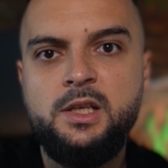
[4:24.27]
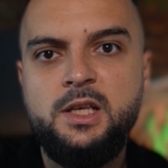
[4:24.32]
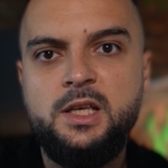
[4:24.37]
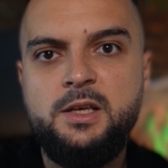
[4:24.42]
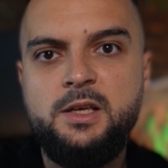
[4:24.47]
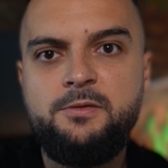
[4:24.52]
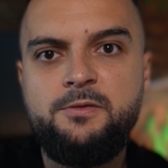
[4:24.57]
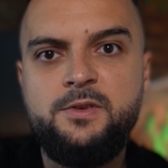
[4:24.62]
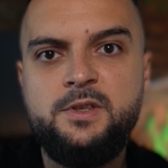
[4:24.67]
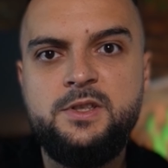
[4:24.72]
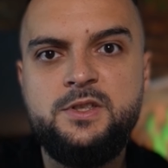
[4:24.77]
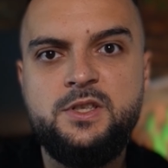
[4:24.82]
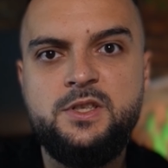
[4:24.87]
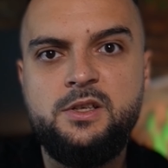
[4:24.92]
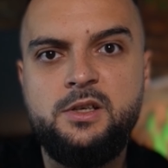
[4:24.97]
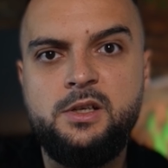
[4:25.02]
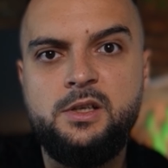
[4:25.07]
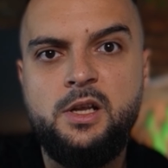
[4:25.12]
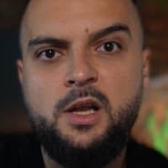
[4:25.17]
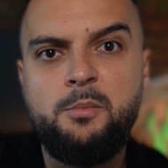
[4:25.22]
If it's
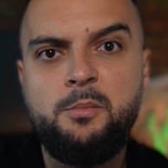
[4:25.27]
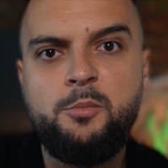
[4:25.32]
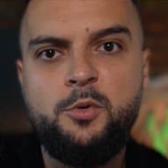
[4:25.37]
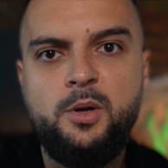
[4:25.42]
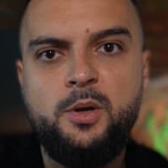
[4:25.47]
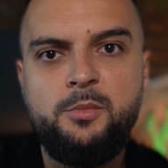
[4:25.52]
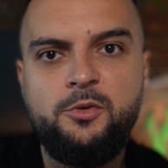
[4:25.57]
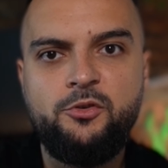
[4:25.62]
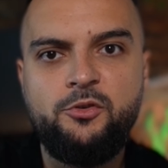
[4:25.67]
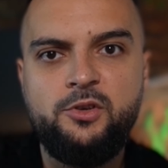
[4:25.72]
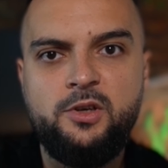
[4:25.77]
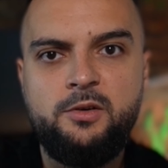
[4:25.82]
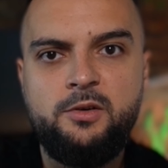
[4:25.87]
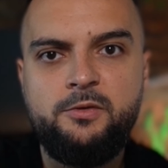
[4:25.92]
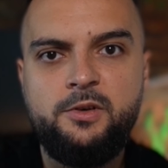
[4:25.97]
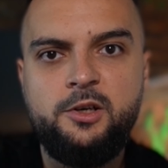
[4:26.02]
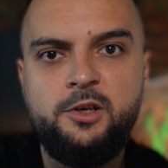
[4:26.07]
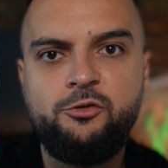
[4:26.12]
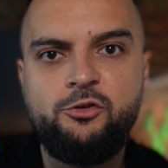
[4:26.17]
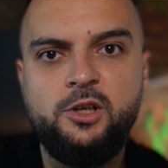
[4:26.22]
an on-premise
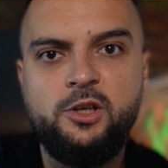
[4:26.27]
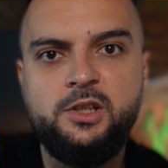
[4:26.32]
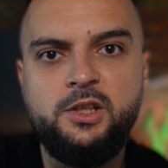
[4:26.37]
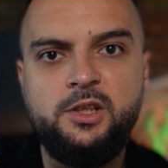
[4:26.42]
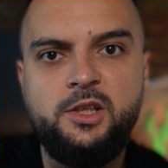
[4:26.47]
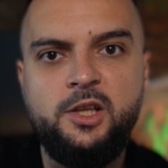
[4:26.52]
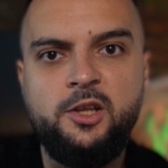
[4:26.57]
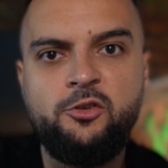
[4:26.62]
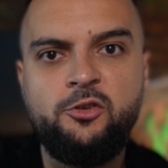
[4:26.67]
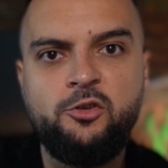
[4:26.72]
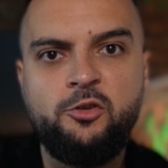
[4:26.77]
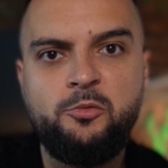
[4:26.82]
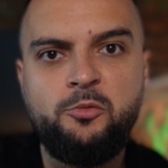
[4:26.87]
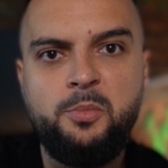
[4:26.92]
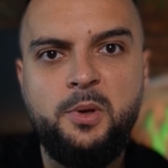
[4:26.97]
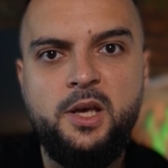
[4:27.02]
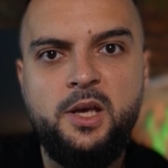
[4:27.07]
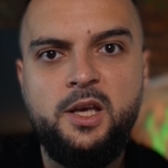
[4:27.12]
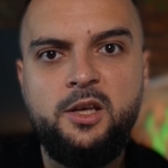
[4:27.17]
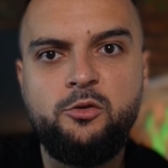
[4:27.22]
server, check the disk
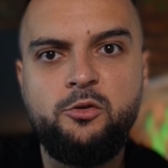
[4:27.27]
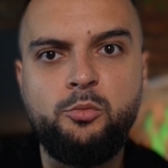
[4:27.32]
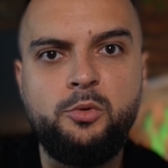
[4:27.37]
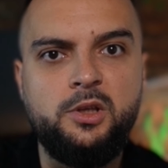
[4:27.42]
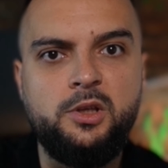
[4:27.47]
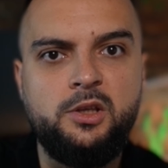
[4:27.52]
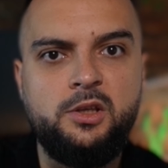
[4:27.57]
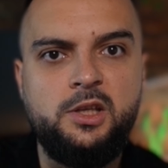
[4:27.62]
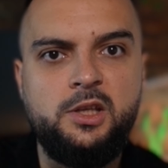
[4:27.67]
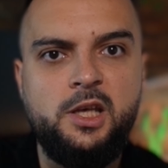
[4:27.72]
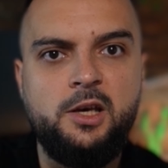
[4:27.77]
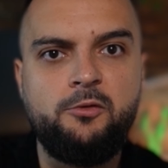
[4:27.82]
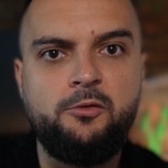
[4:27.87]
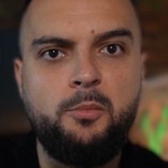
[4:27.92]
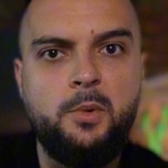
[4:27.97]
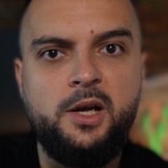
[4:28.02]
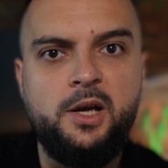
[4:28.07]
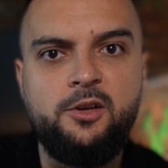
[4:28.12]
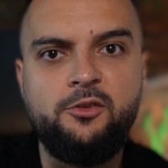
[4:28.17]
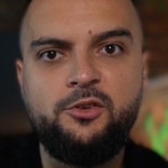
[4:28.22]
space with
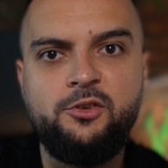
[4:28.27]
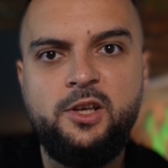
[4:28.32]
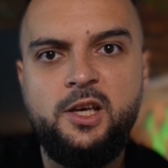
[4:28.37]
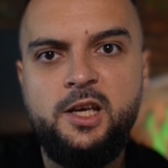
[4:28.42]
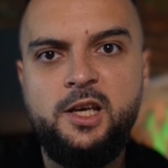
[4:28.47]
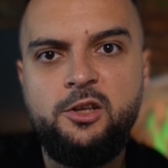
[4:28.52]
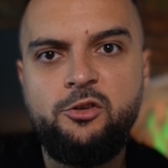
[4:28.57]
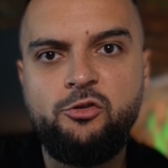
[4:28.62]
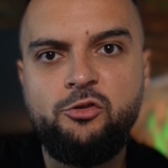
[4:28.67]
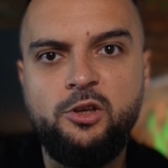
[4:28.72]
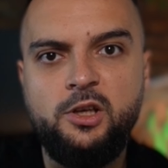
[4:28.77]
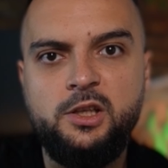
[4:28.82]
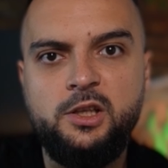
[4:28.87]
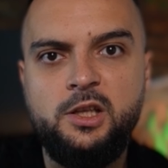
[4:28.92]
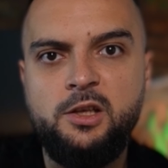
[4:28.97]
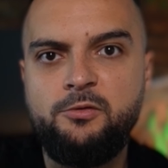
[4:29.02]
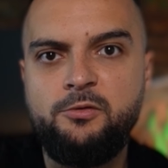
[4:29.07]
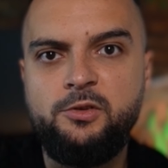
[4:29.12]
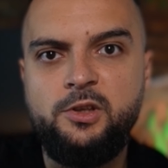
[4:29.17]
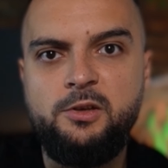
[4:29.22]
df-h, and
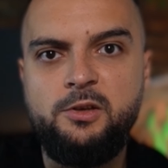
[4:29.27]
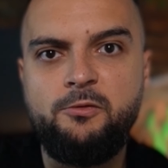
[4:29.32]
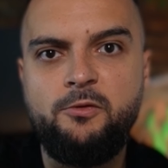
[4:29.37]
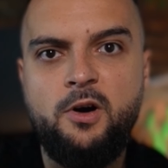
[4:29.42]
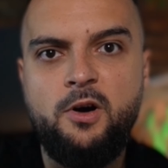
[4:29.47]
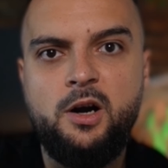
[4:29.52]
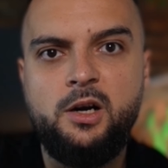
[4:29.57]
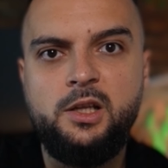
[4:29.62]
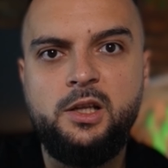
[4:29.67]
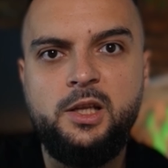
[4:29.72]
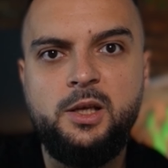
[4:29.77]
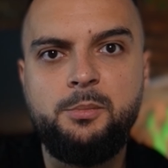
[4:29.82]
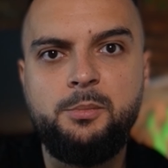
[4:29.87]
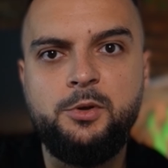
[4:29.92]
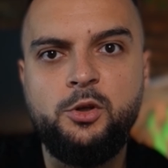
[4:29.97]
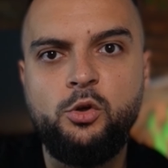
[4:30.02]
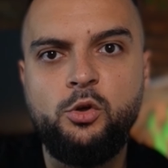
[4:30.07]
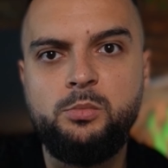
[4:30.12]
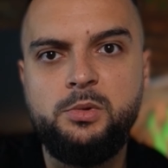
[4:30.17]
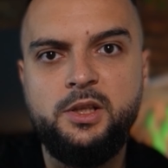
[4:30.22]
if the varlib
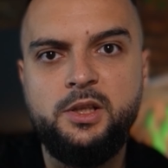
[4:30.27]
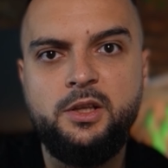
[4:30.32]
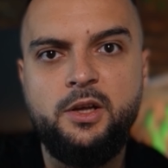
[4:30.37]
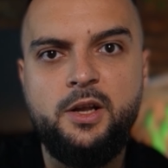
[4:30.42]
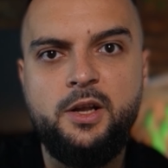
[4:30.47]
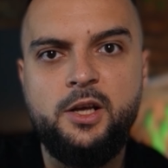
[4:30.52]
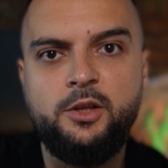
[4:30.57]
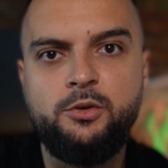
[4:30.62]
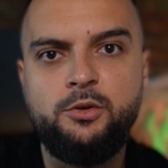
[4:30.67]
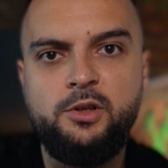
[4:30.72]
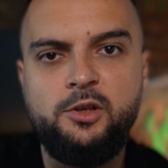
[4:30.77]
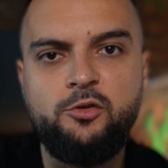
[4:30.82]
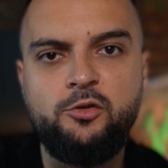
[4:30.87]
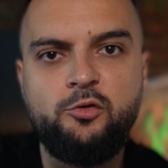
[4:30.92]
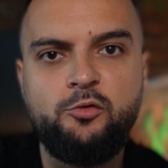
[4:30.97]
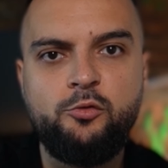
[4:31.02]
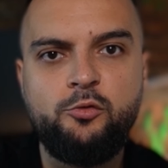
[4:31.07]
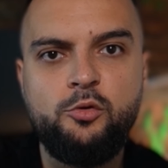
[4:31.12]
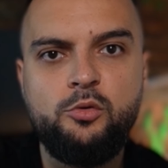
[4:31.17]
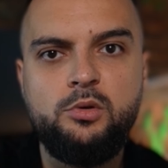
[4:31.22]
kubelet directory is
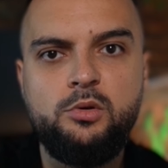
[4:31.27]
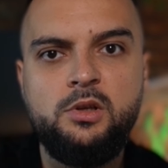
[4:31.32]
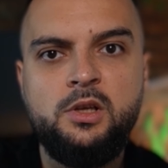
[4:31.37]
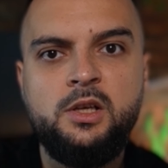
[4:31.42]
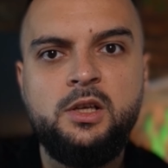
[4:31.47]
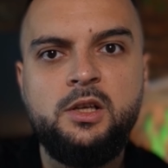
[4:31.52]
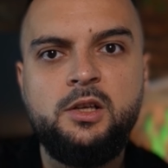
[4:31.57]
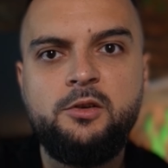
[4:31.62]
full,